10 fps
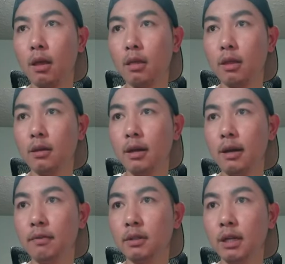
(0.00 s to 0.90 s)
Then they
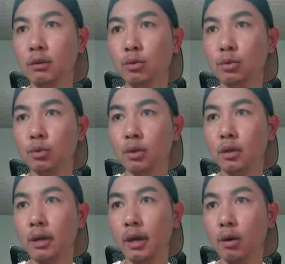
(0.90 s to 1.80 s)
have another
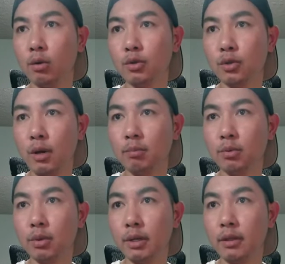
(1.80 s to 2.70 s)
tool can also
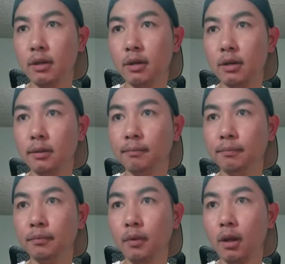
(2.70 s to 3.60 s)
upgrade
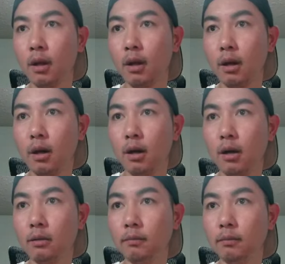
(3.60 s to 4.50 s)
the
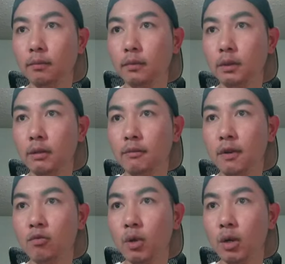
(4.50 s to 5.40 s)

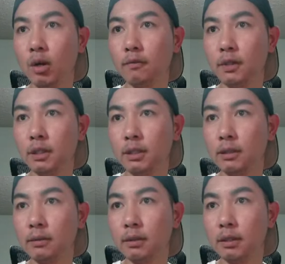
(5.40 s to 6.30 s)
firmware of
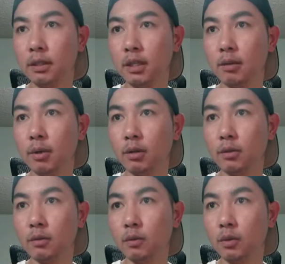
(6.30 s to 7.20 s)
the
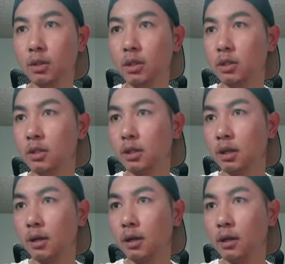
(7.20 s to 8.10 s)
keyboard. It's
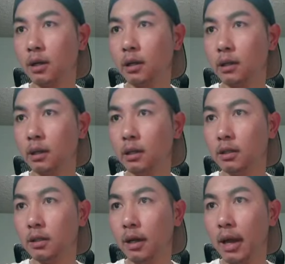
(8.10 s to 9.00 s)
a
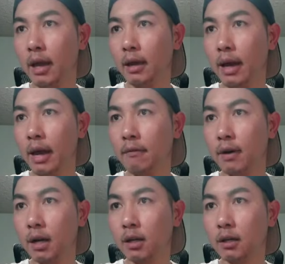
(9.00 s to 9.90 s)

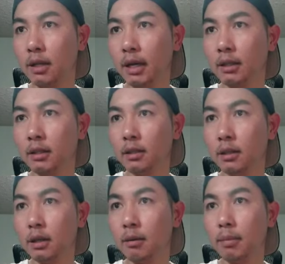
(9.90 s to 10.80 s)
NFR Connect
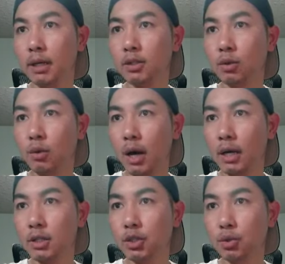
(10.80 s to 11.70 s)
based on
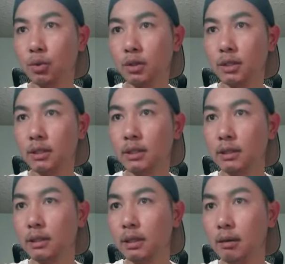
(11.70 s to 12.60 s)
Android
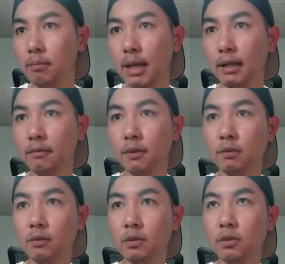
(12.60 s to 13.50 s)
platform.